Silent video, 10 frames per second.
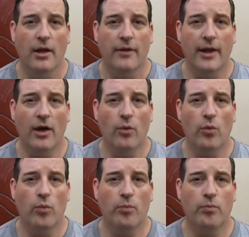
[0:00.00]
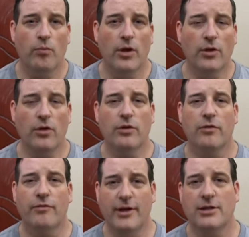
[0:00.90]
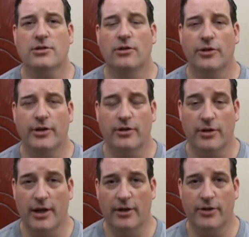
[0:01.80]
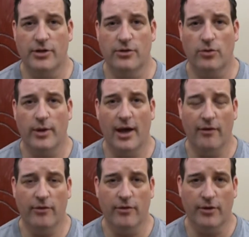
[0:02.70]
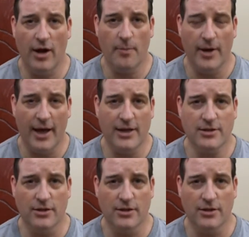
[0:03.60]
Now, in order to fix gut health issues, we have to start by asking